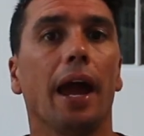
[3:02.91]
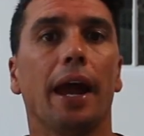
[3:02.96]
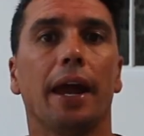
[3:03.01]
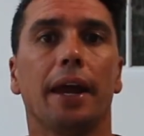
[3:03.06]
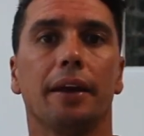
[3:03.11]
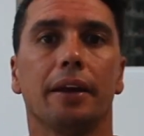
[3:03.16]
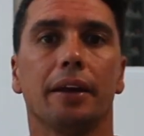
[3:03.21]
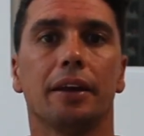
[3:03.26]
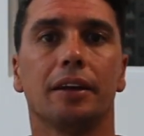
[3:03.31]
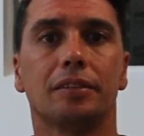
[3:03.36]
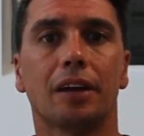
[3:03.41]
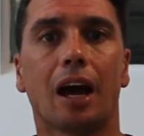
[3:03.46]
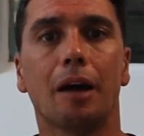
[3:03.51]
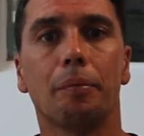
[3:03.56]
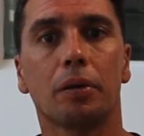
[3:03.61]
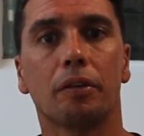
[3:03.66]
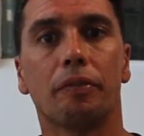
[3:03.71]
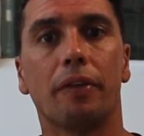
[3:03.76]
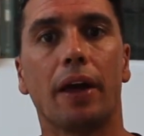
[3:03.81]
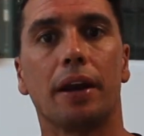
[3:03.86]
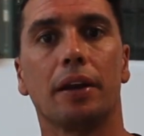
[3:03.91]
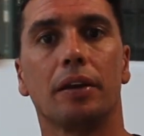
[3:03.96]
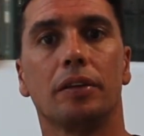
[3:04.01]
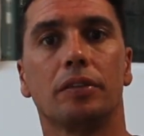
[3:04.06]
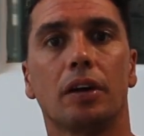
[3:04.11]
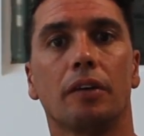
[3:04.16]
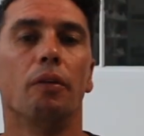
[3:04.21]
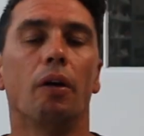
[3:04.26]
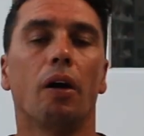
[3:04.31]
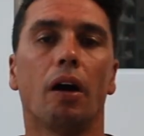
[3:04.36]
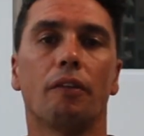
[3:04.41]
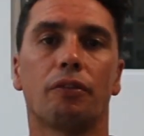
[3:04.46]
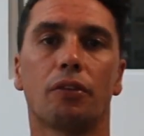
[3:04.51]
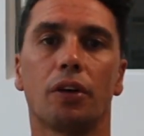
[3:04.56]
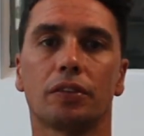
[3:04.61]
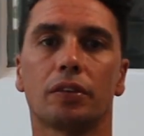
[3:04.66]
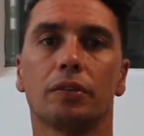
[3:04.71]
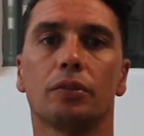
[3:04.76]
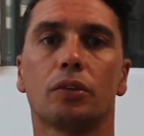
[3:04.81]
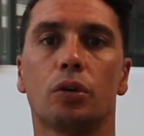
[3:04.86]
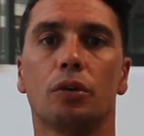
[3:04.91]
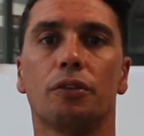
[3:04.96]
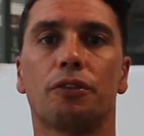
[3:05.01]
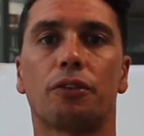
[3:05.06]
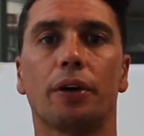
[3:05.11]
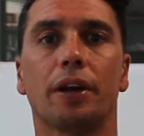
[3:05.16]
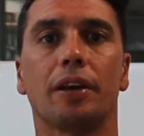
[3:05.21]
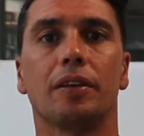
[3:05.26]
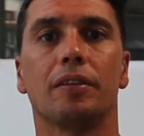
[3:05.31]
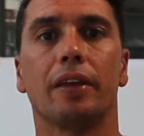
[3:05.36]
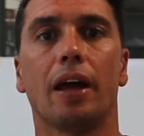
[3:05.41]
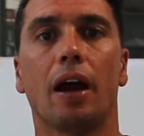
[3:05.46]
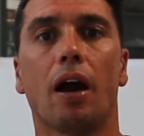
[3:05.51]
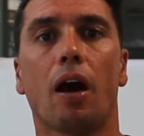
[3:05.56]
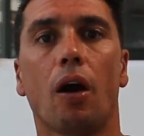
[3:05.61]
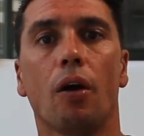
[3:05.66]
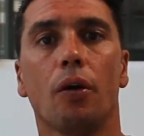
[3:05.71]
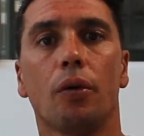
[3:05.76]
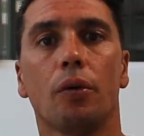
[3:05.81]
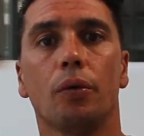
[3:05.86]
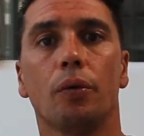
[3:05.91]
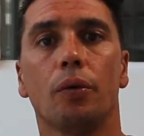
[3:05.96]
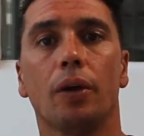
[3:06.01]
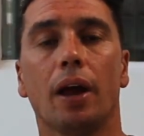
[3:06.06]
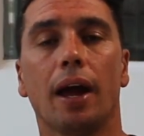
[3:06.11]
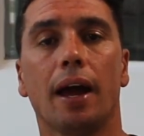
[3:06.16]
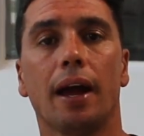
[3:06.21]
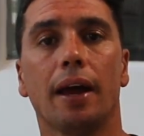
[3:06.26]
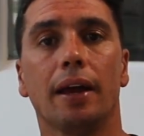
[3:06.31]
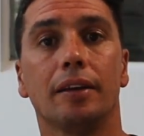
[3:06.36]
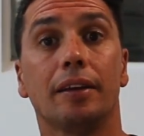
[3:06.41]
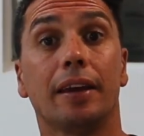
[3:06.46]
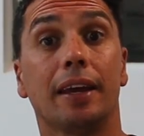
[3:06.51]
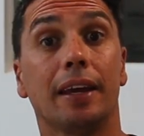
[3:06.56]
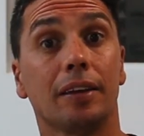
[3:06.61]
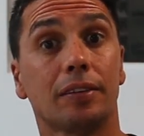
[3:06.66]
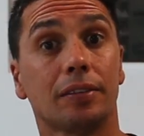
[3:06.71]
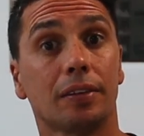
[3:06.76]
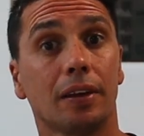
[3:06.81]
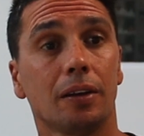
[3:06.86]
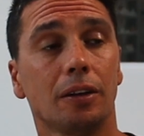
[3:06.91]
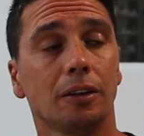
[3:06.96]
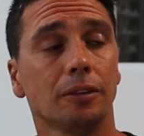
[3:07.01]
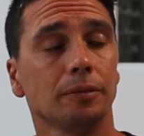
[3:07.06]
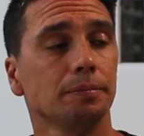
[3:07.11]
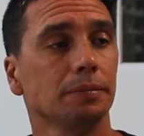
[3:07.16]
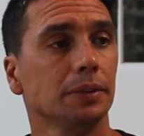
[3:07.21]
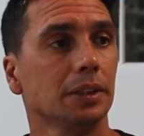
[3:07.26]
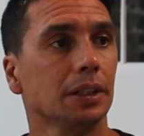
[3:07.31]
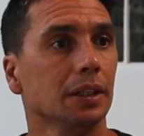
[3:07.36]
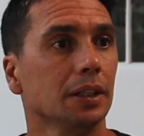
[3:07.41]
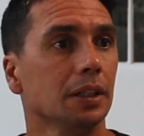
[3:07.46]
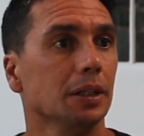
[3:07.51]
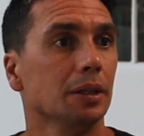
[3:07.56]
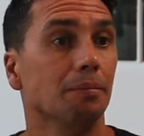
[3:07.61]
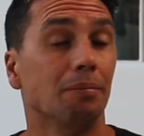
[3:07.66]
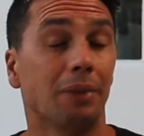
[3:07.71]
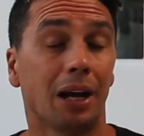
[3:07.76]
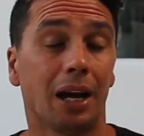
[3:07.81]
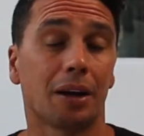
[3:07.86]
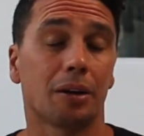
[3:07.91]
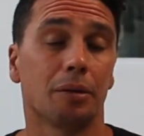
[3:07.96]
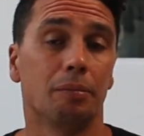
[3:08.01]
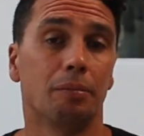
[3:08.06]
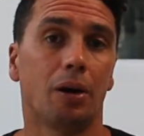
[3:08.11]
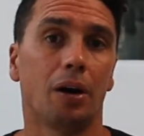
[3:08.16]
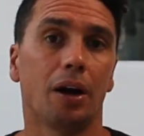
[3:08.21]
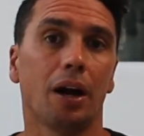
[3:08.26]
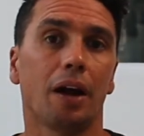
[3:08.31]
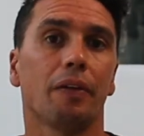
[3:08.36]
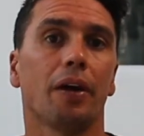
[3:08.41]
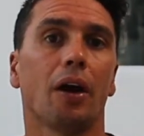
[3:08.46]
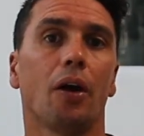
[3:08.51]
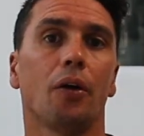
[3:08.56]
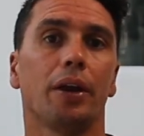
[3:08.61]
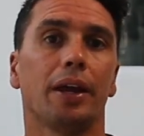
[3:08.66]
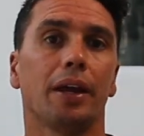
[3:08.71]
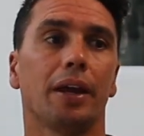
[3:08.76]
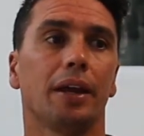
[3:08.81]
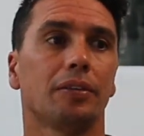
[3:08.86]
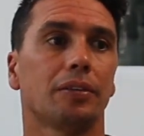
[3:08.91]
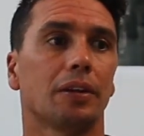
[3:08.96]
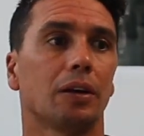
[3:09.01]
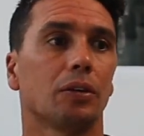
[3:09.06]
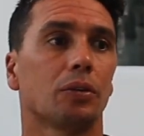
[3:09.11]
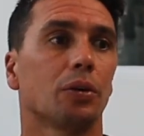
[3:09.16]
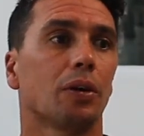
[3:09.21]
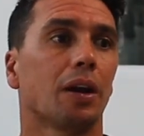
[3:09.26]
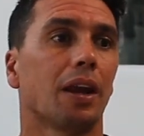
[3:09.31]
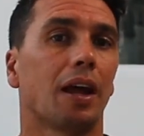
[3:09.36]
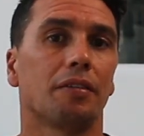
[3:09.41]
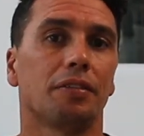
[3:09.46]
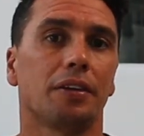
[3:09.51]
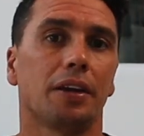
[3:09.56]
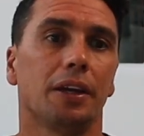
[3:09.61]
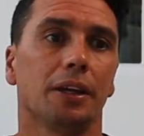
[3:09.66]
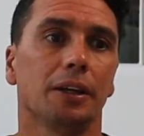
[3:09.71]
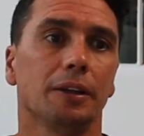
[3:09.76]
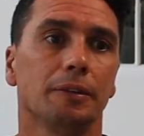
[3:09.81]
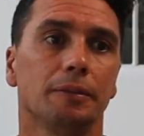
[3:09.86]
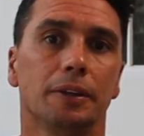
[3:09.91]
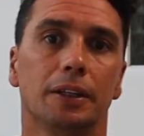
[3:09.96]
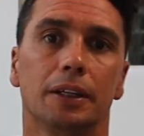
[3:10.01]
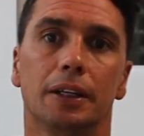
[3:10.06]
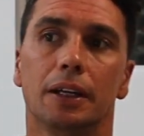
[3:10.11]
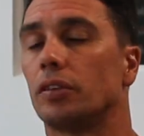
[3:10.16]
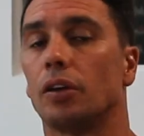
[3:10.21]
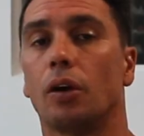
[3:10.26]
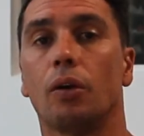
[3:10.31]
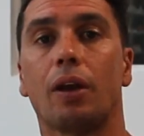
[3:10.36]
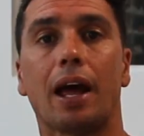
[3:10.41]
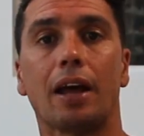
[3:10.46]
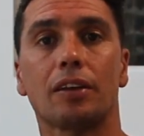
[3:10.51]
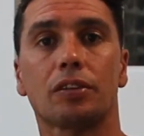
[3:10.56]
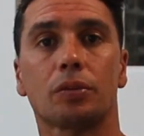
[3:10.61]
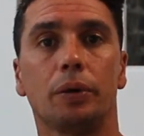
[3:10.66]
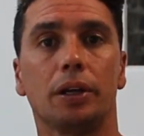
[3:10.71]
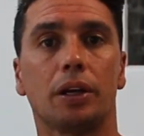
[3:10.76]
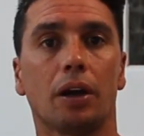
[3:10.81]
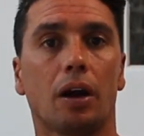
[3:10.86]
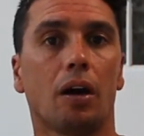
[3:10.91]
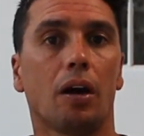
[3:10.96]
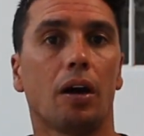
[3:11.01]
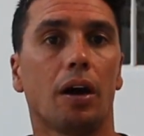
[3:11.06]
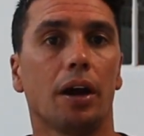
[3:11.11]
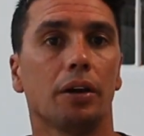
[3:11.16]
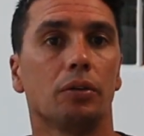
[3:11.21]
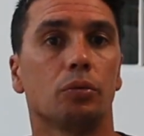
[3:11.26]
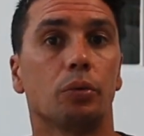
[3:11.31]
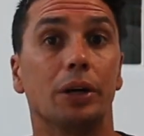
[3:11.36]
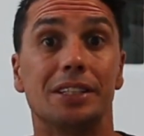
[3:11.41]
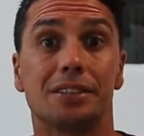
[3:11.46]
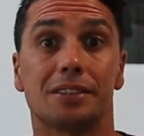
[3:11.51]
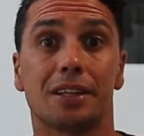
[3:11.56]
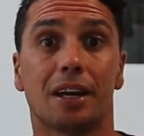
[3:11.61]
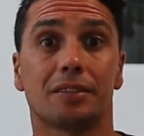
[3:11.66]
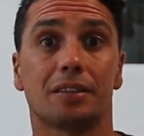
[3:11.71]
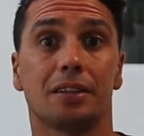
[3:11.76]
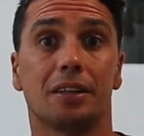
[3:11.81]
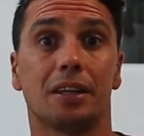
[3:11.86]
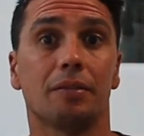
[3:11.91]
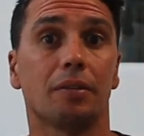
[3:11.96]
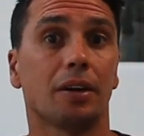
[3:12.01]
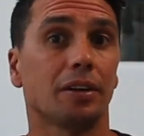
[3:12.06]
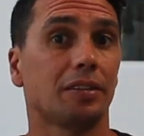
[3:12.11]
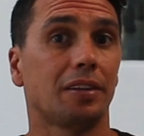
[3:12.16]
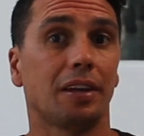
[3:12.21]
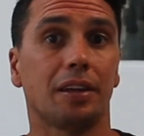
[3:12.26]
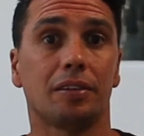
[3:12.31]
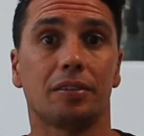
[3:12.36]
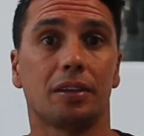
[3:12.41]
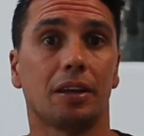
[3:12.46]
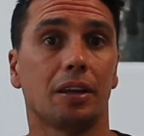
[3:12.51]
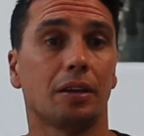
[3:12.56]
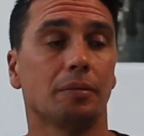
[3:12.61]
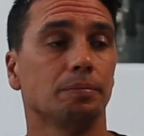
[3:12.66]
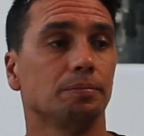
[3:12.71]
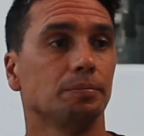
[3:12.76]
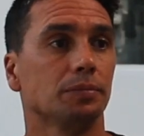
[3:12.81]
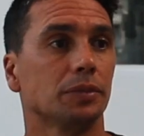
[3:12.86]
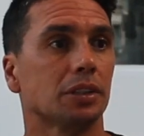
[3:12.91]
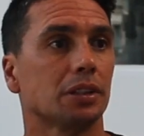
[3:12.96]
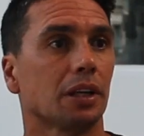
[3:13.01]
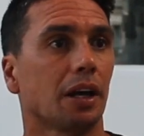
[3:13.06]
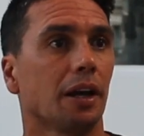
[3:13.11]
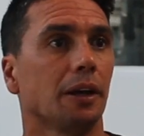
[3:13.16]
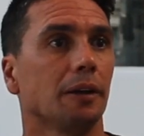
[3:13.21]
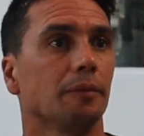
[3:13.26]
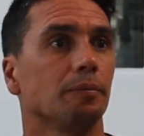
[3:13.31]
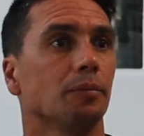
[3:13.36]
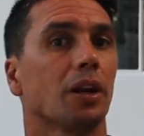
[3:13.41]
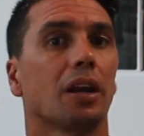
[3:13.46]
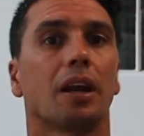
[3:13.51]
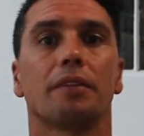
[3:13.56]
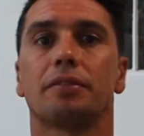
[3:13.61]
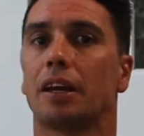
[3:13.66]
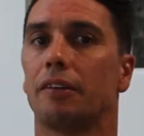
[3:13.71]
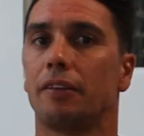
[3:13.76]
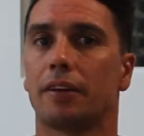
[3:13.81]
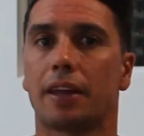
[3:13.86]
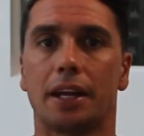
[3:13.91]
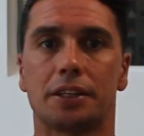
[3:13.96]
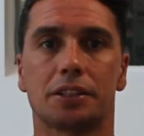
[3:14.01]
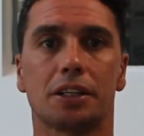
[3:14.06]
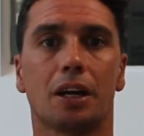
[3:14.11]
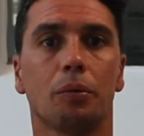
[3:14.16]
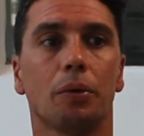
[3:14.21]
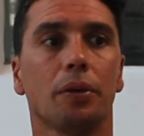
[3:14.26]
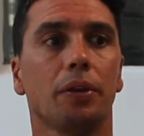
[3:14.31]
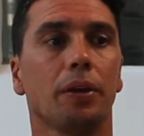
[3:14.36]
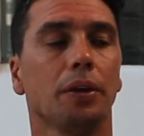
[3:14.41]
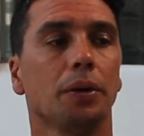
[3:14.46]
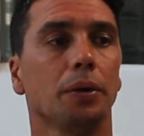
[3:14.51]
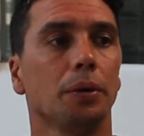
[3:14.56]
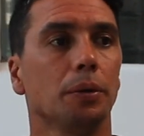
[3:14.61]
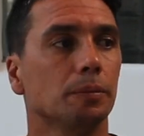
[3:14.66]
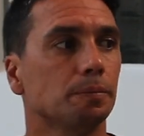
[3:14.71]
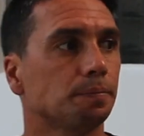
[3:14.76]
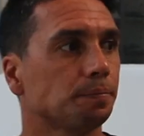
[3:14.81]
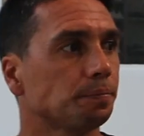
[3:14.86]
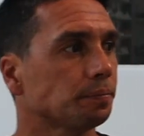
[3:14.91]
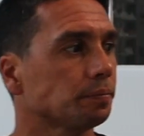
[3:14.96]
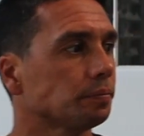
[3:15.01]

And an example of that is I've got some cool friends that own a hair salon, Mark and Maya, and they own a hair salon called Love Hair. So last week I reached out to them, I texted them saying, love to have a catch up with you.